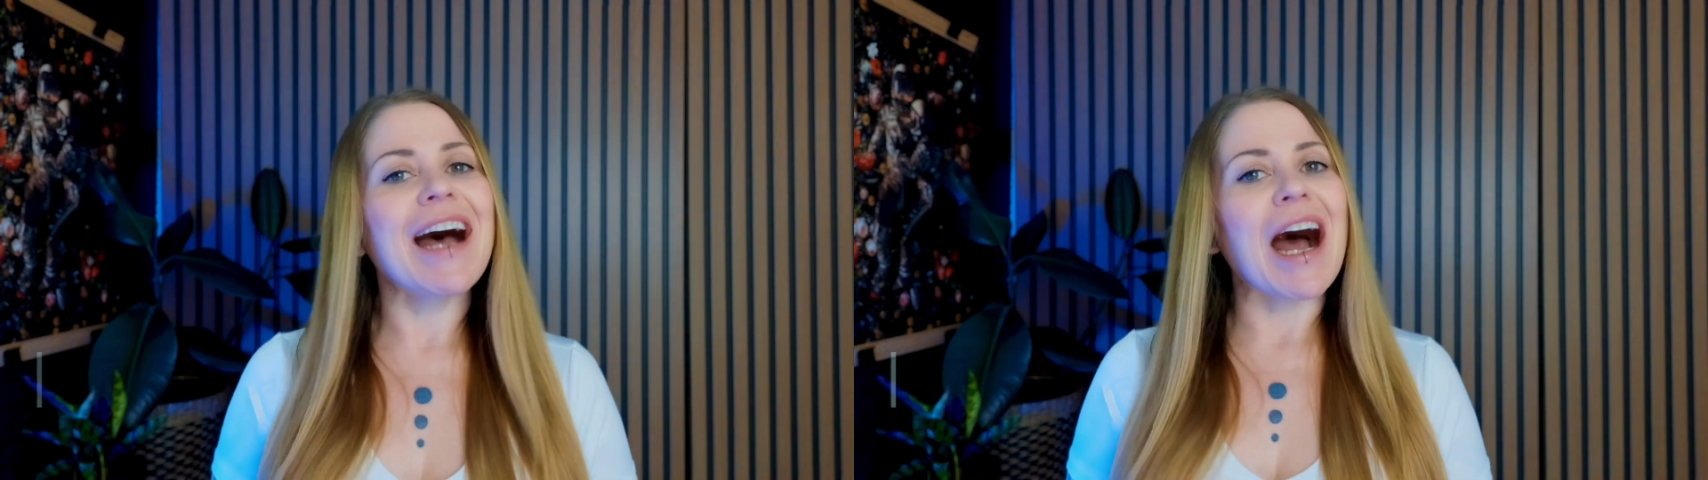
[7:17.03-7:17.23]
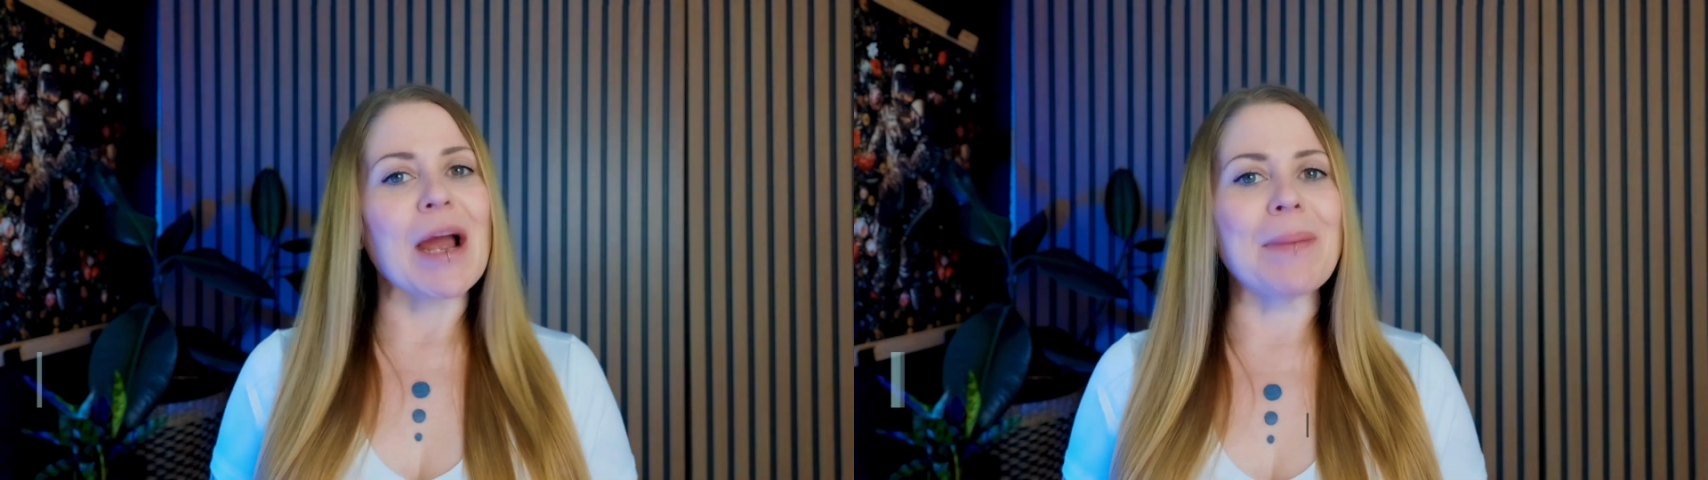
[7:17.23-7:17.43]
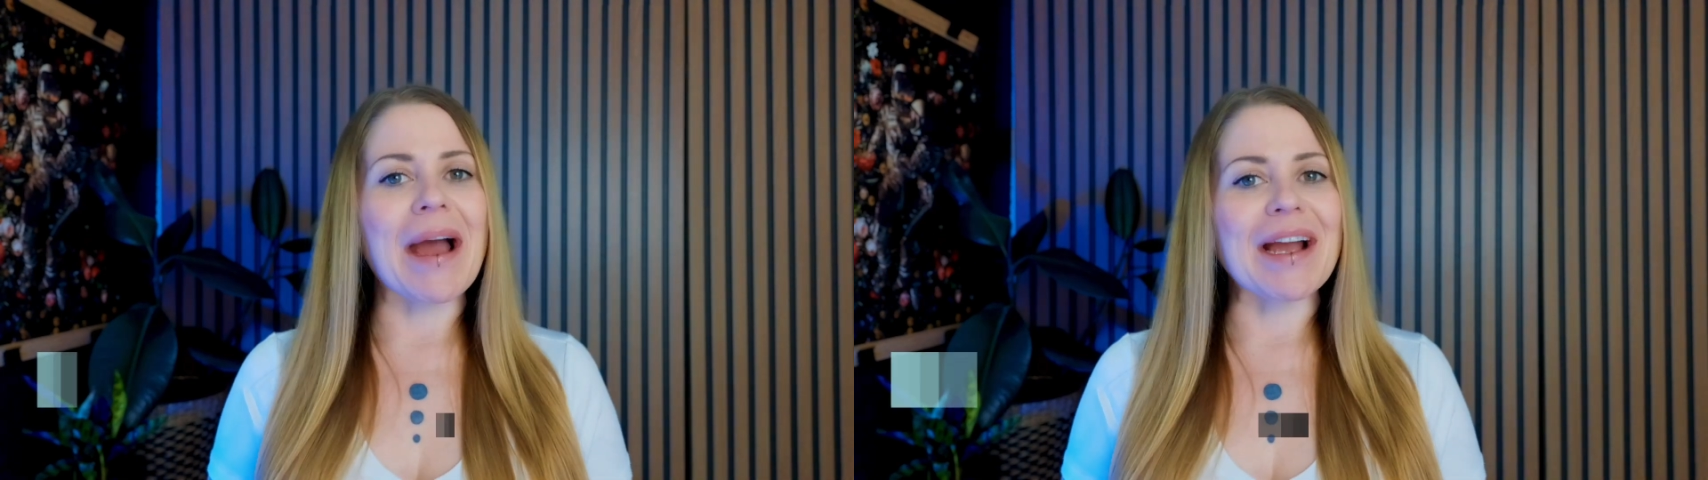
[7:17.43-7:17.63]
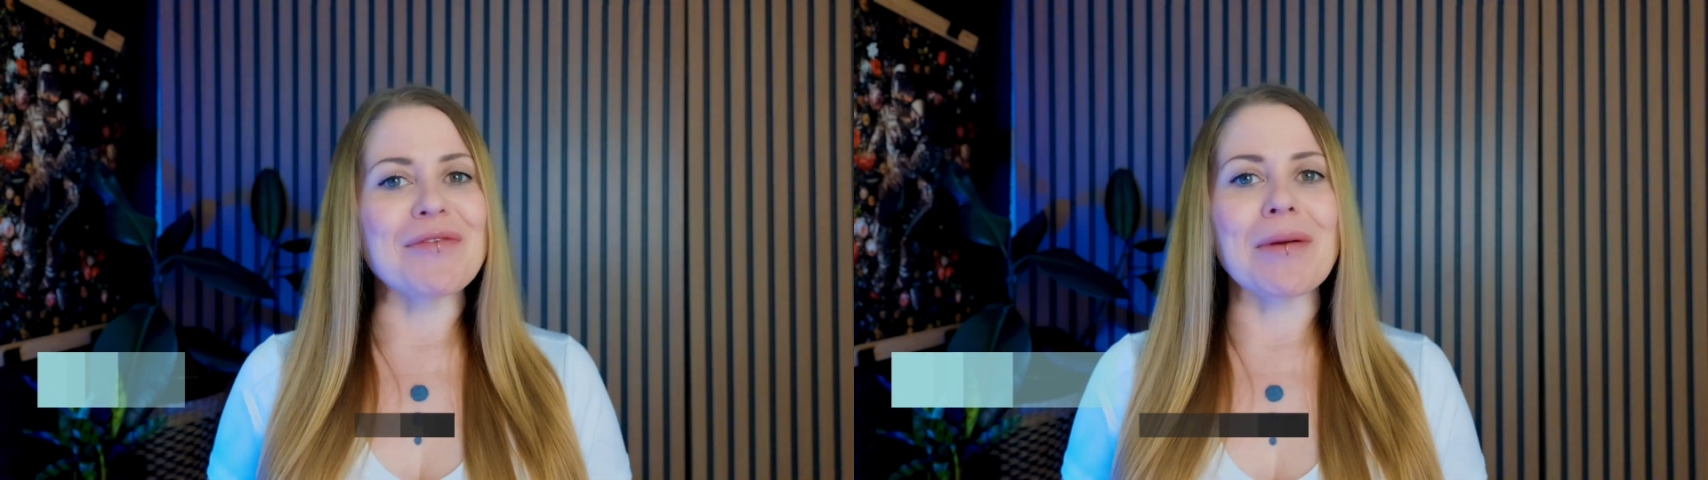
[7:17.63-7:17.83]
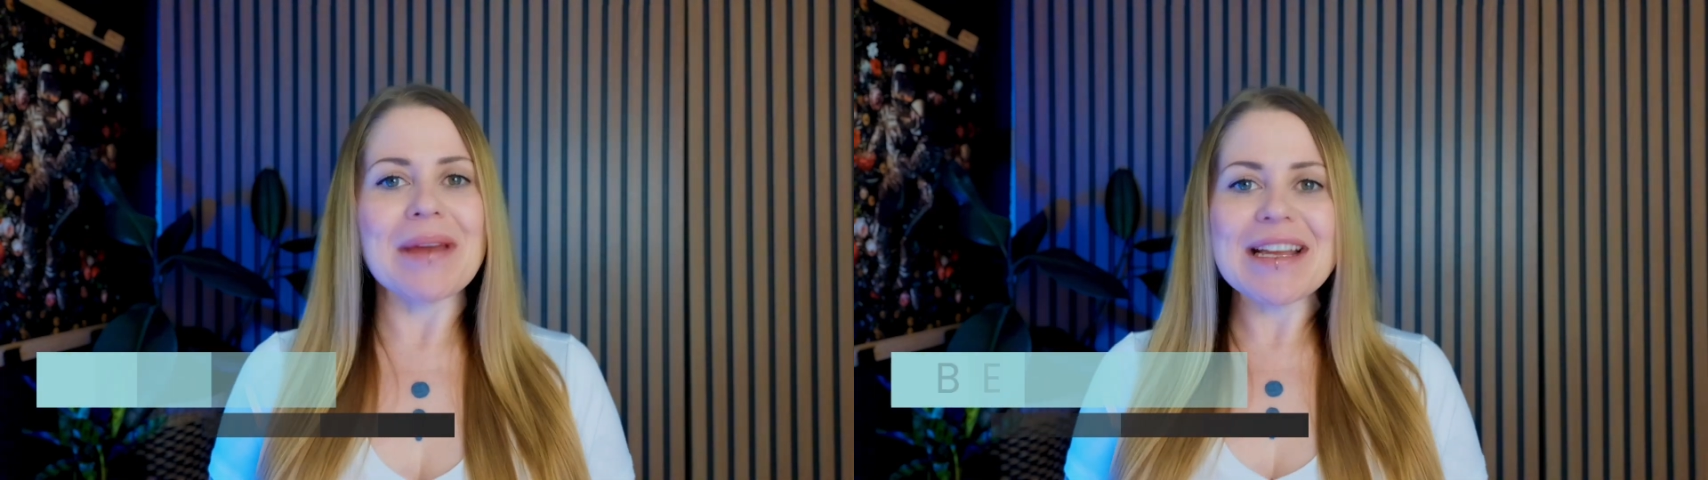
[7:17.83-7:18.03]
I'm Becca
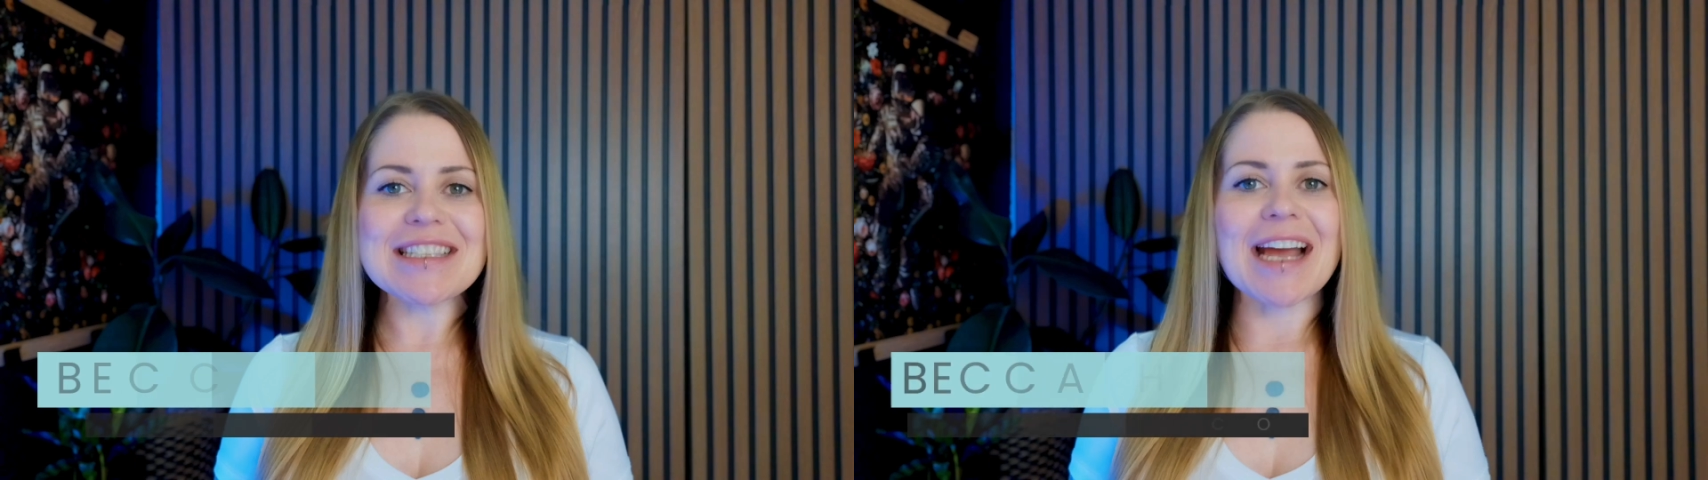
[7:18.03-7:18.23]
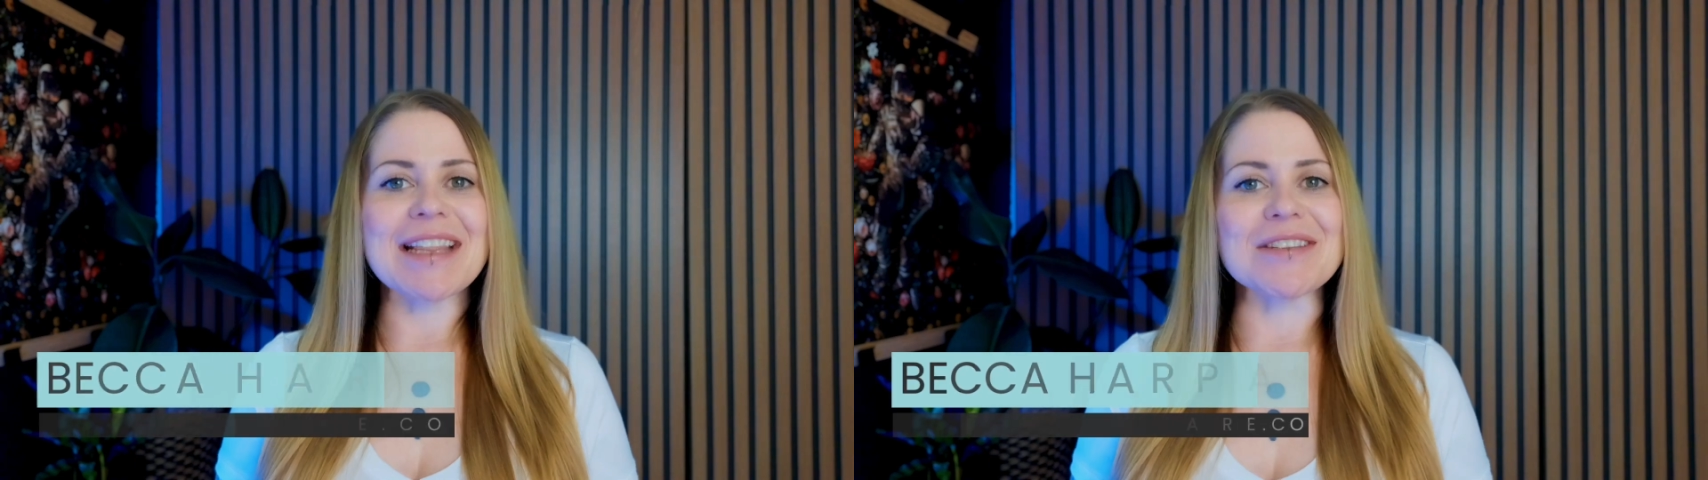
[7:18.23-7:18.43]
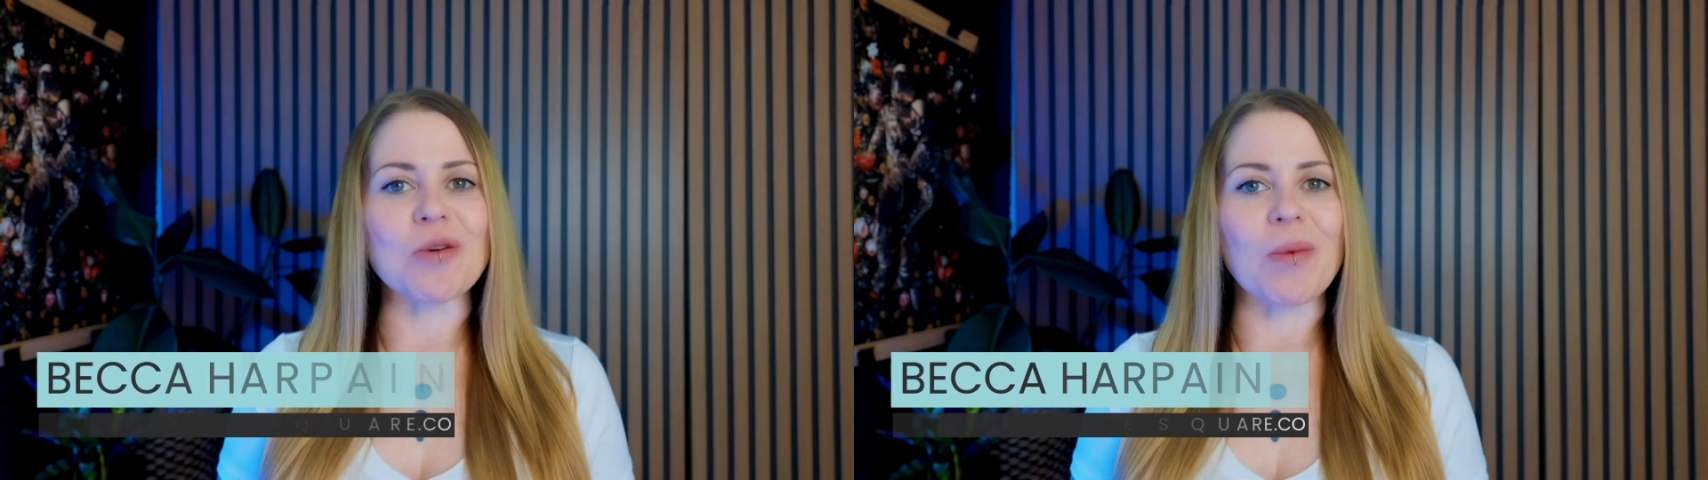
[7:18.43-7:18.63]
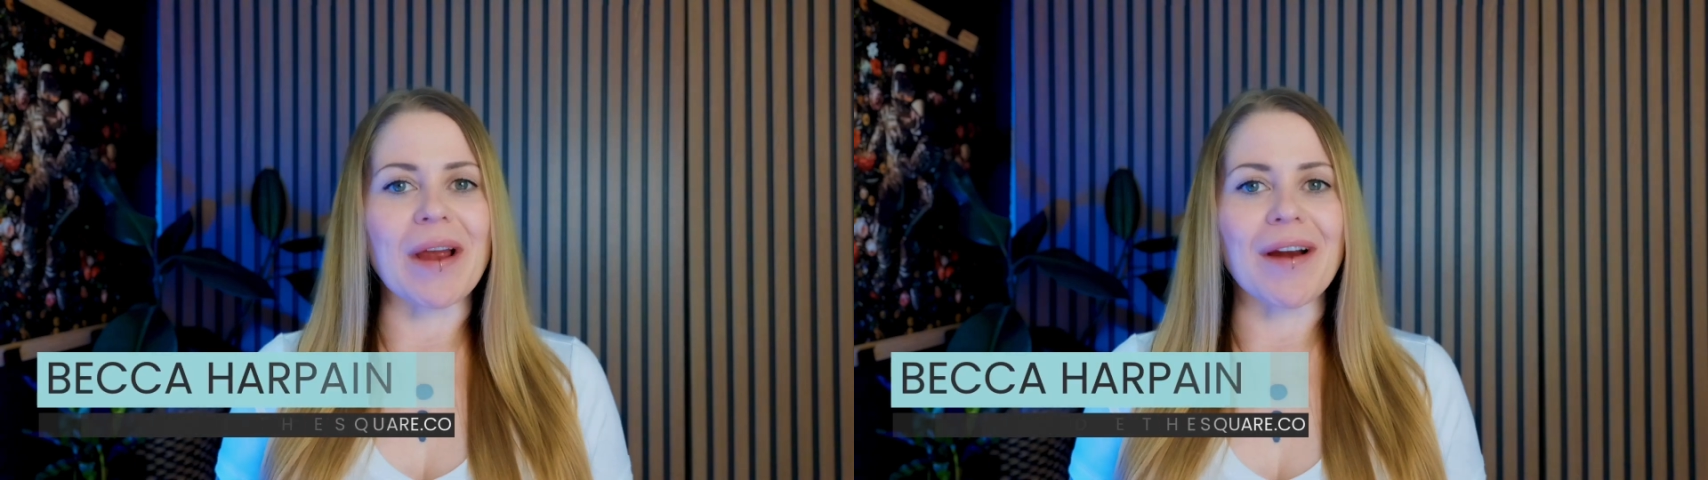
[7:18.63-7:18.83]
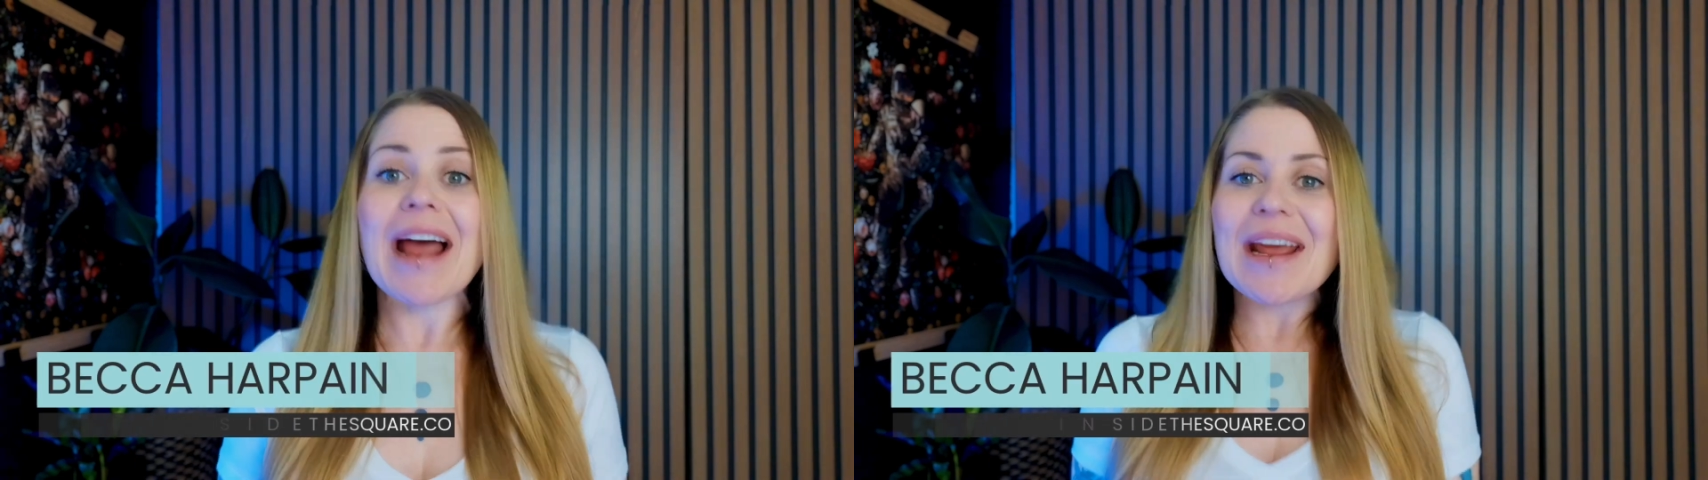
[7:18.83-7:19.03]
from Inside the Square,